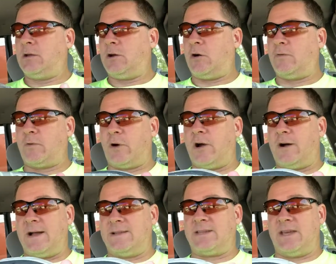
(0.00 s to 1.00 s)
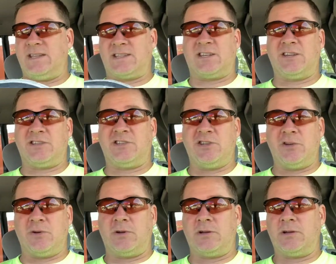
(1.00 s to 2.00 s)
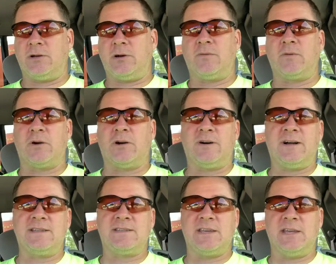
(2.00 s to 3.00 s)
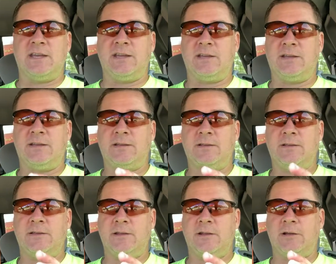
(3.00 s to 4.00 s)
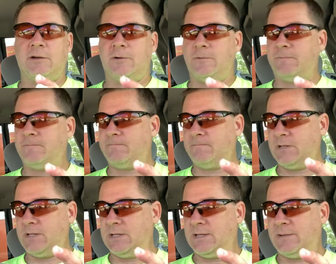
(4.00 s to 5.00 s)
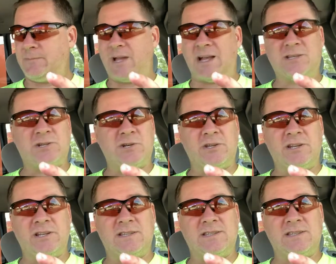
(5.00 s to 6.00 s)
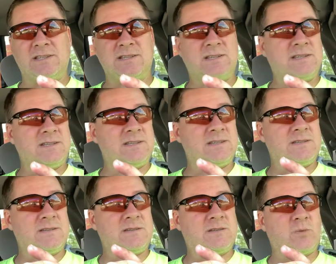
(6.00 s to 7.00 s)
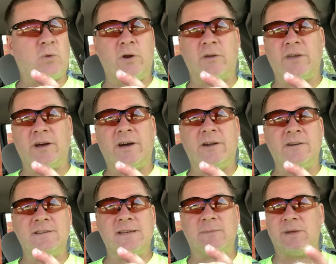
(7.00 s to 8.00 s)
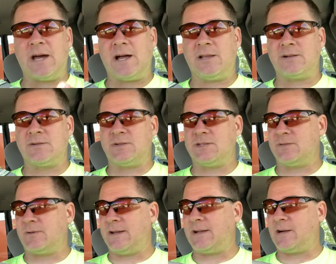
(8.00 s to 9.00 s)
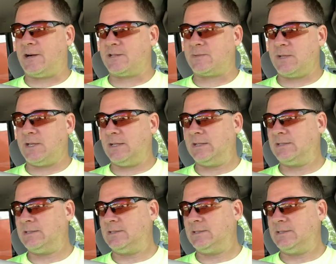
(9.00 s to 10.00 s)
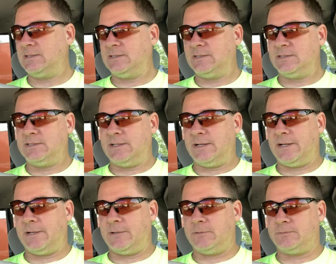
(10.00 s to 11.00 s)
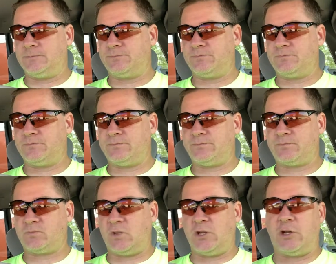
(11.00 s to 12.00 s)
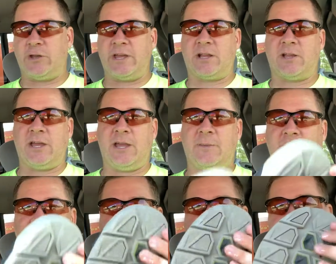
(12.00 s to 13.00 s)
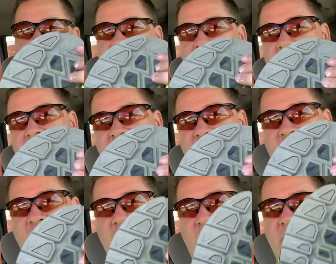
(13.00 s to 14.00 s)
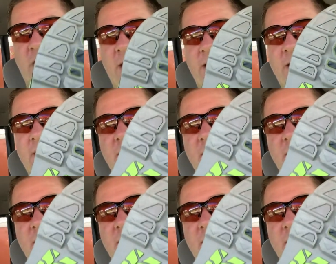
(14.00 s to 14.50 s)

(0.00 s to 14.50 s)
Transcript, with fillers: Overall, I'd say it's a good shoe. Overall, I'd say, you know, not sure that it's it's worth a hundred and some dollars, which is what it cost me. Um, you know, they claim that it has aggressive tread.